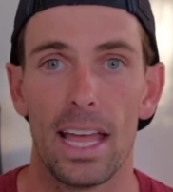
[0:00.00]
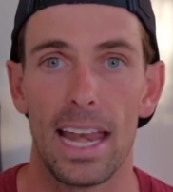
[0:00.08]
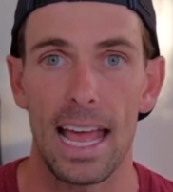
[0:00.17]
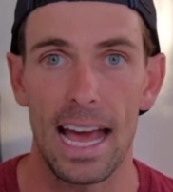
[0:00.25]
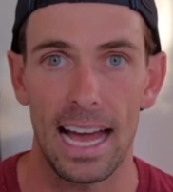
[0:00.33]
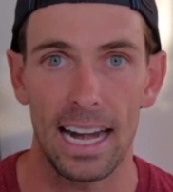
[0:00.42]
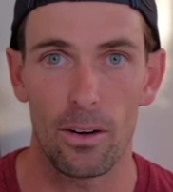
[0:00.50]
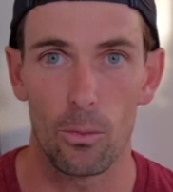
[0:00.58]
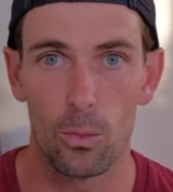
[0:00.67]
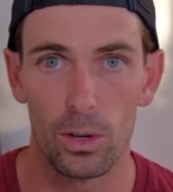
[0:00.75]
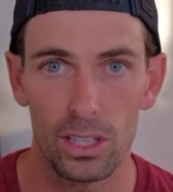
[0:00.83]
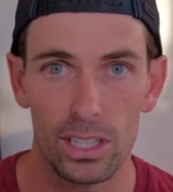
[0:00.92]
and it had a
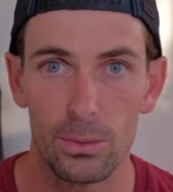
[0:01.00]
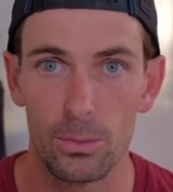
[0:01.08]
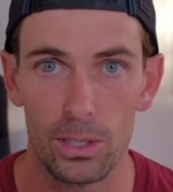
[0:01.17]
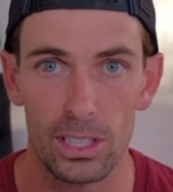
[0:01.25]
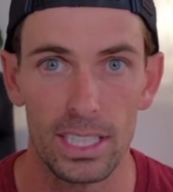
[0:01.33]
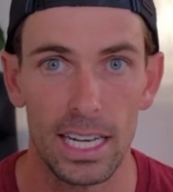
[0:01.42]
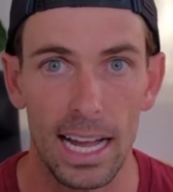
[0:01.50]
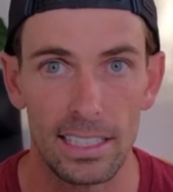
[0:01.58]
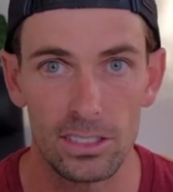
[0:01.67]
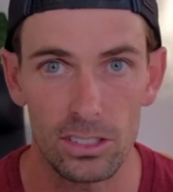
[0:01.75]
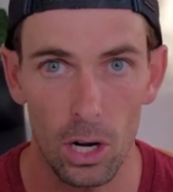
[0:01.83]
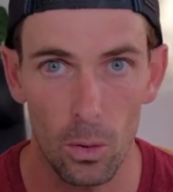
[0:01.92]
really, really
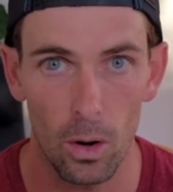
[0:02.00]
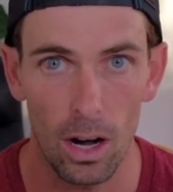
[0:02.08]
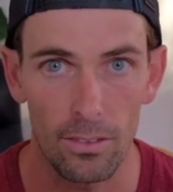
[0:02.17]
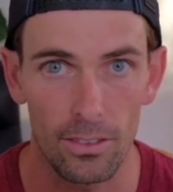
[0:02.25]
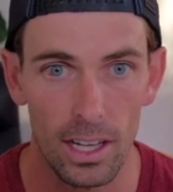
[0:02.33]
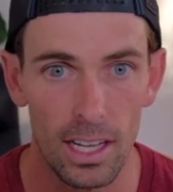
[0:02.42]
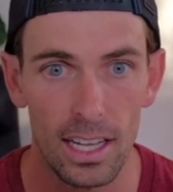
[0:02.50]
nice toe off.